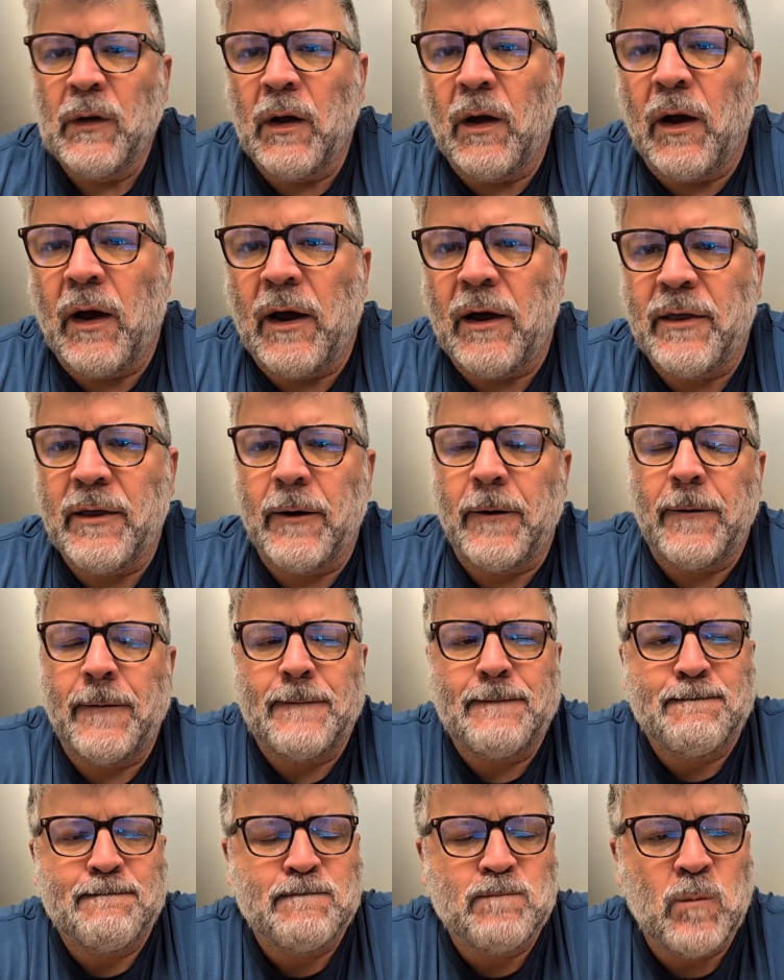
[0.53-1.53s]
Hi
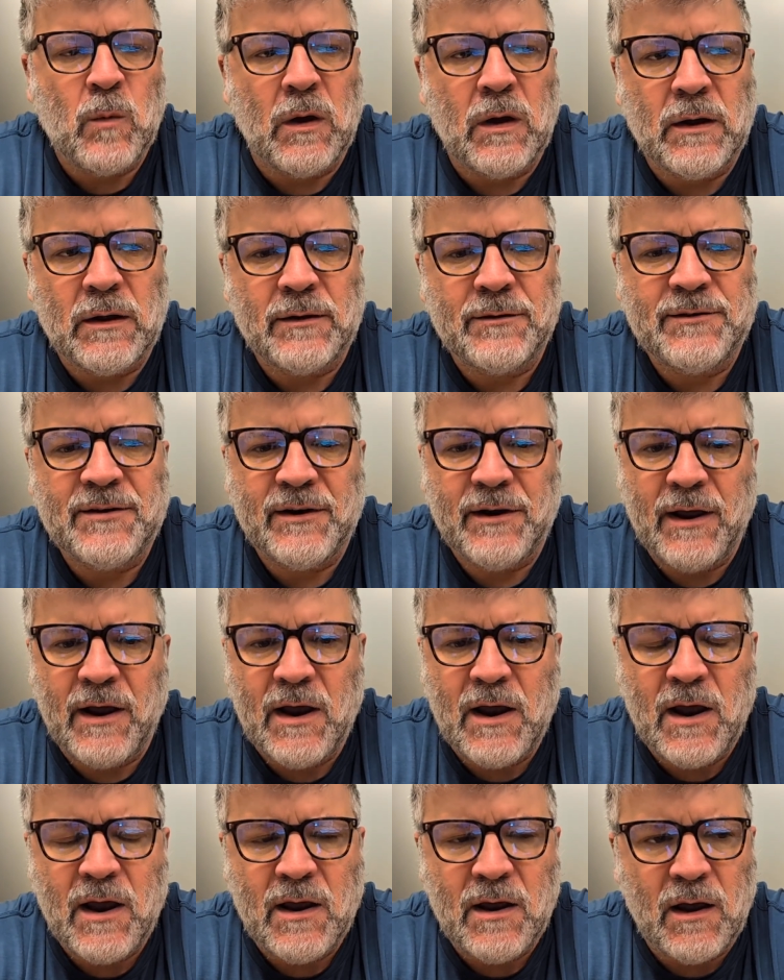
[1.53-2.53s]
there.
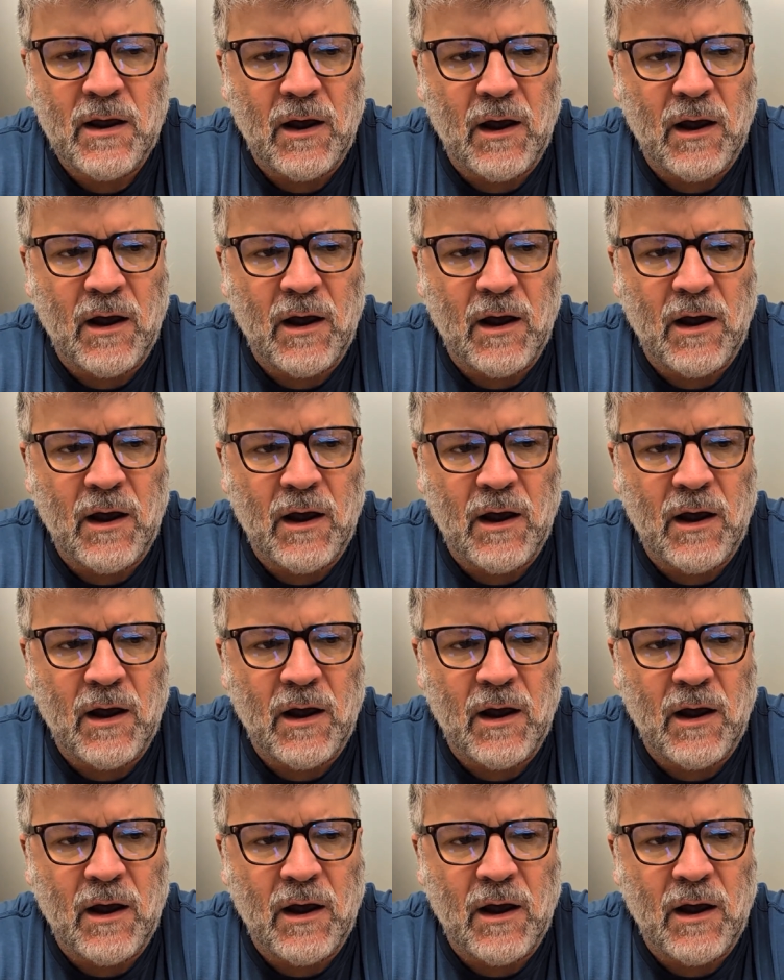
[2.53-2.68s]
Today